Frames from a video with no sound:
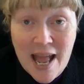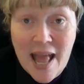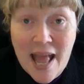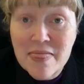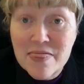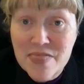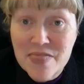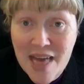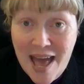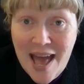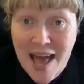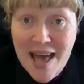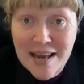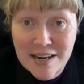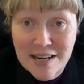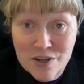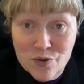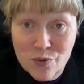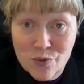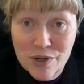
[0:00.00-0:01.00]
And that
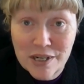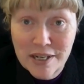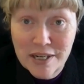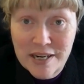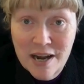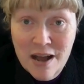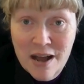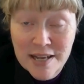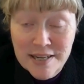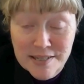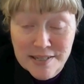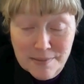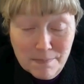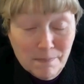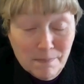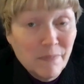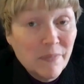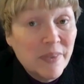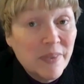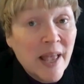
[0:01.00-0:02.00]
is really nice.
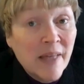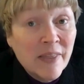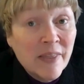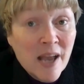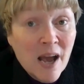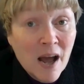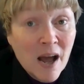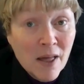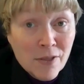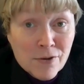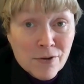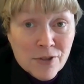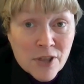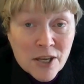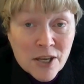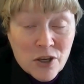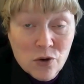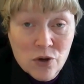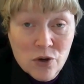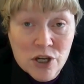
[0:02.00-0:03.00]
Now, the other
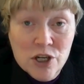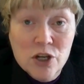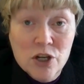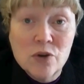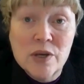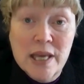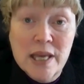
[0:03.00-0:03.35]
thing you can do,